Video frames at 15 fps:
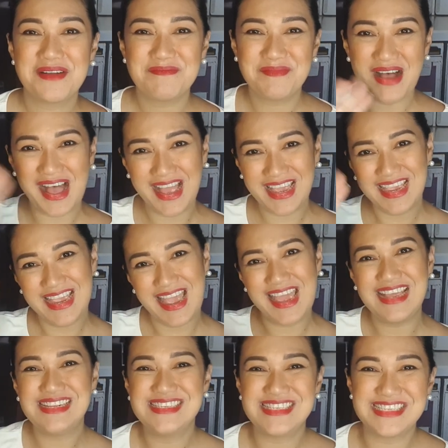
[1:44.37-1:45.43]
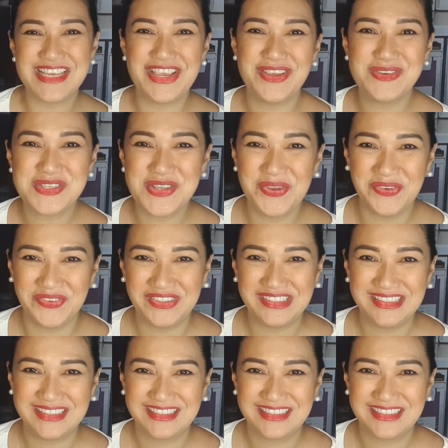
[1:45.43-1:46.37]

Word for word: Bye and see you soon!